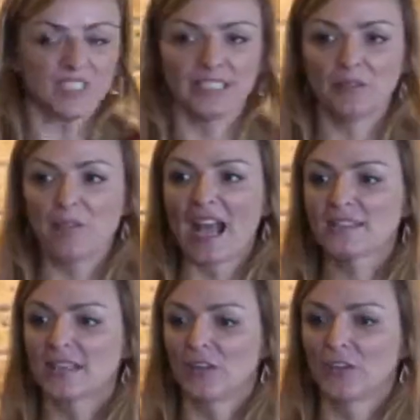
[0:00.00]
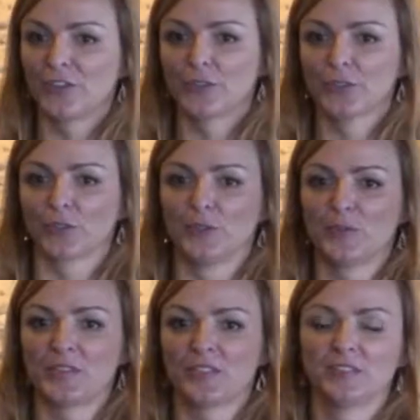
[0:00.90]
Then max out on your
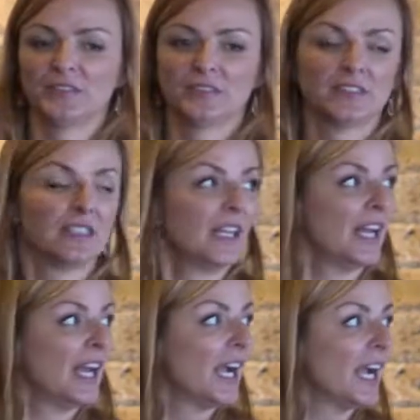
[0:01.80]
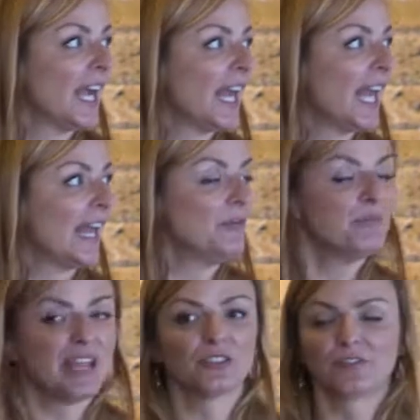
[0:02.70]
groups
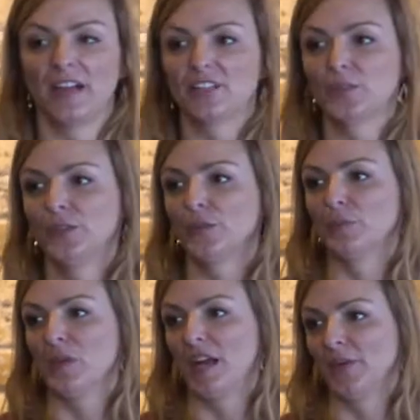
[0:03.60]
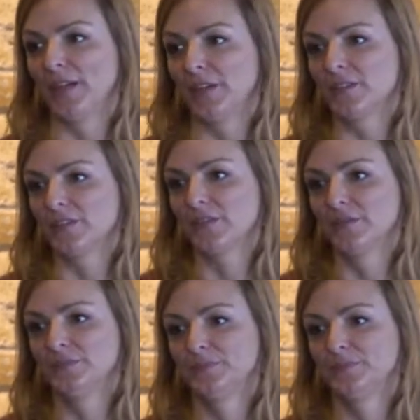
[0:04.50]
and make friends with group moderators.